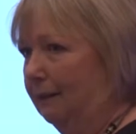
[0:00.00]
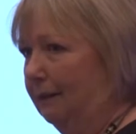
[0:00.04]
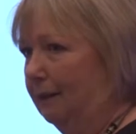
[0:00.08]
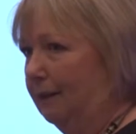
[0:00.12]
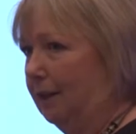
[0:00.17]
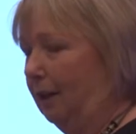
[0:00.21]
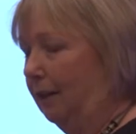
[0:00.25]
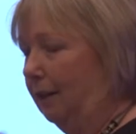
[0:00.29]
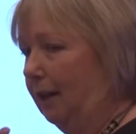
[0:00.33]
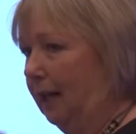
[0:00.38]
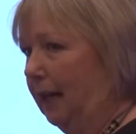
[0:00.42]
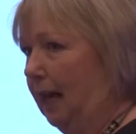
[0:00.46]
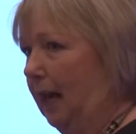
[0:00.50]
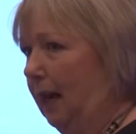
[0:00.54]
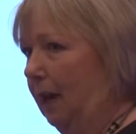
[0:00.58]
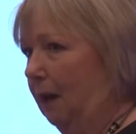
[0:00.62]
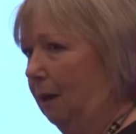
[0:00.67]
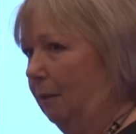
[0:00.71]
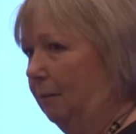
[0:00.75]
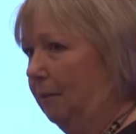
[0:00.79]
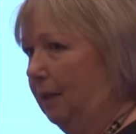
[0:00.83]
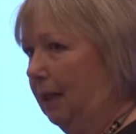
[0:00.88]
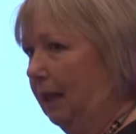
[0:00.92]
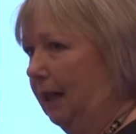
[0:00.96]
so you get
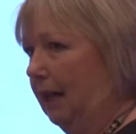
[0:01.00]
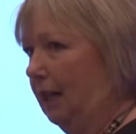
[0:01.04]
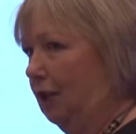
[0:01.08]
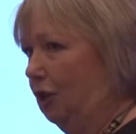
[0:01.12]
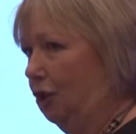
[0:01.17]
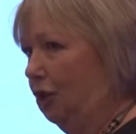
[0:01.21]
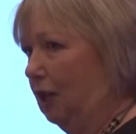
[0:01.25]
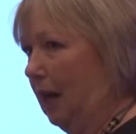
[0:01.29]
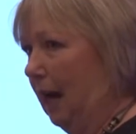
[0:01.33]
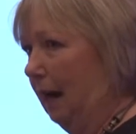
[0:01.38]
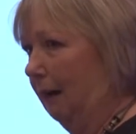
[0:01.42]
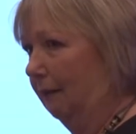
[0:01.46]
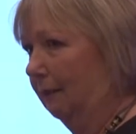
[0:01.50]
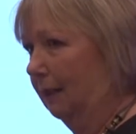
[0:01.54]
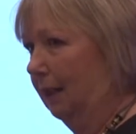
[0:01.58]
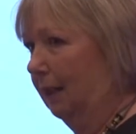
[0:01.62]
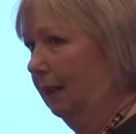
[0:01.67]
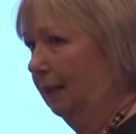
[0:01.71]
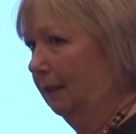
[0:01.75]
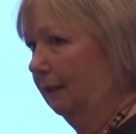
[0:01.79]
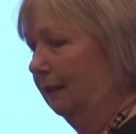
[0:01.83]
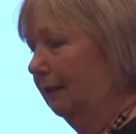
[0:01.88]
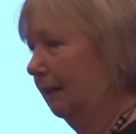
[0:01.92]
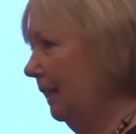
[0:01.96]
up, you get your shower,
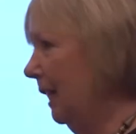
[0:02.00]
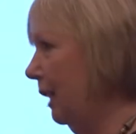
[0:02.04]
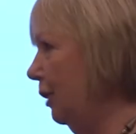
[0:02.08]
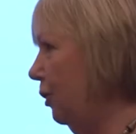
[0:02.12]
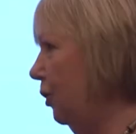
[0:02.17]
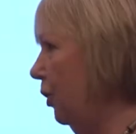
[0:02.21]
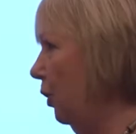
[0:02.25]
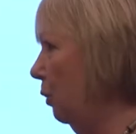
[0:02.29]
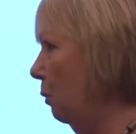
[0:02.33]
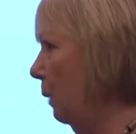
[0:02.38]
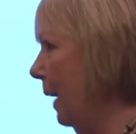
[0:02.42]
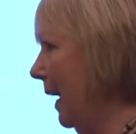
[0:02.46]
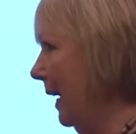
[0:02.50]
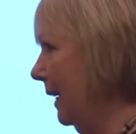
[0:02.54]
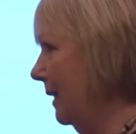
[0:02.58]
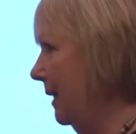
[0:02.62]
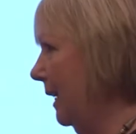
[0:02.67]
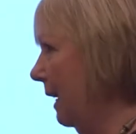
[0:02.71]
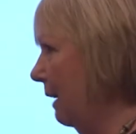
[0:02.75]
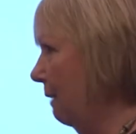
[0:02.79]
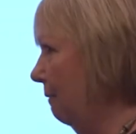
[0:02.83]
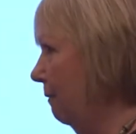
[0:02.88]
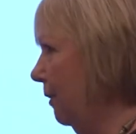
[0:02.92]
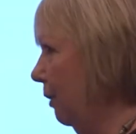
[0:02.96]
and that's you whacked
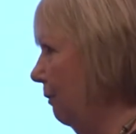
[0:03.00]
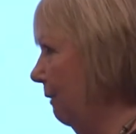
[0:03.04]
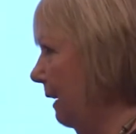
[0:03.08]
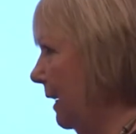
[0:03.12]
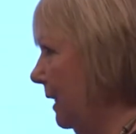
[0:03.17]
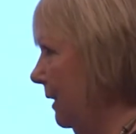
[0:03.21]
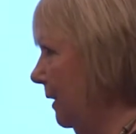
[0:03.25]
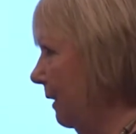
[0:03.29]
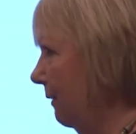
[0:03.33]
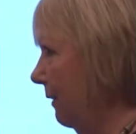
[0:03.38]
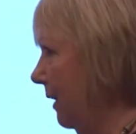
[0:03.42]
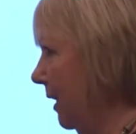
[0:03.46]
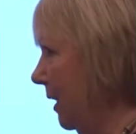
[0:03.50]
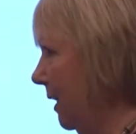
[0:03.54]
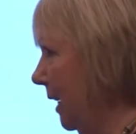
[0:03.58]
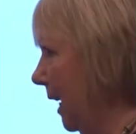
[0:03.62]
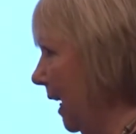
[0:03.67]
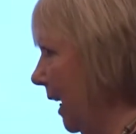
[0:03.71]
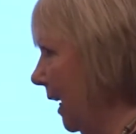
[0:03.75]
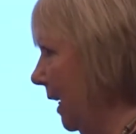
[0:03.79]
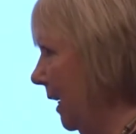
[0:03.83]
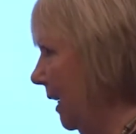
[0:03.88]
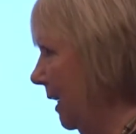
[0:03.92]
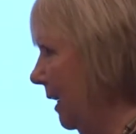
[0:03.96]
out for the rest of the
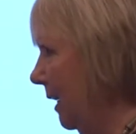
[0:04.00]
day.